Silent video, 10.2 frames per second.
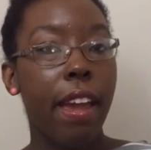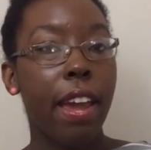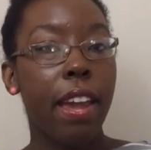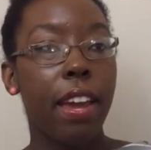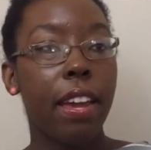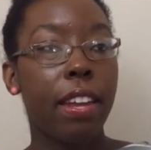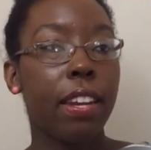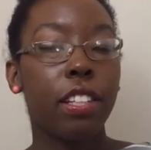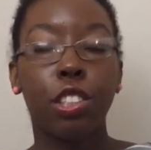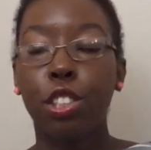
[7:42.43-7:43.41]

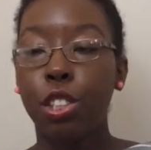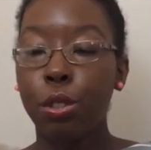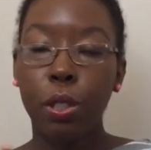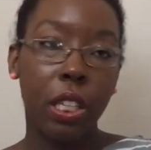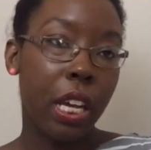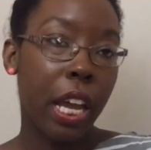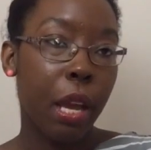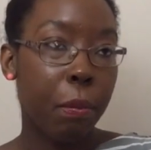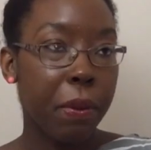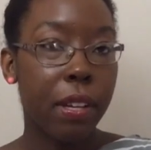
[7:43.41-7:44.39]
and a shooting
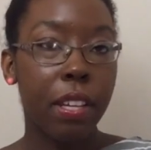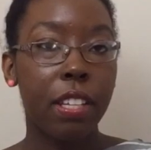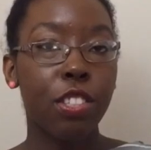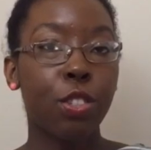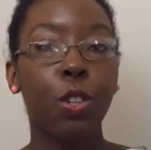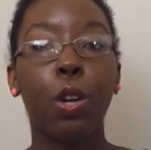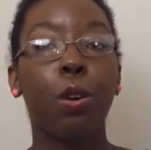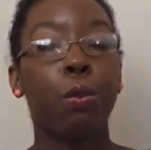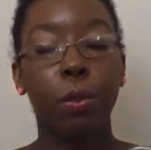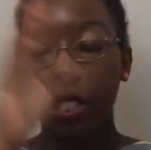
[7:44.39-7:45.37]
happens, you
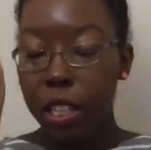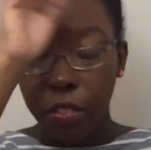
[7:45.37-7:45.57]
know,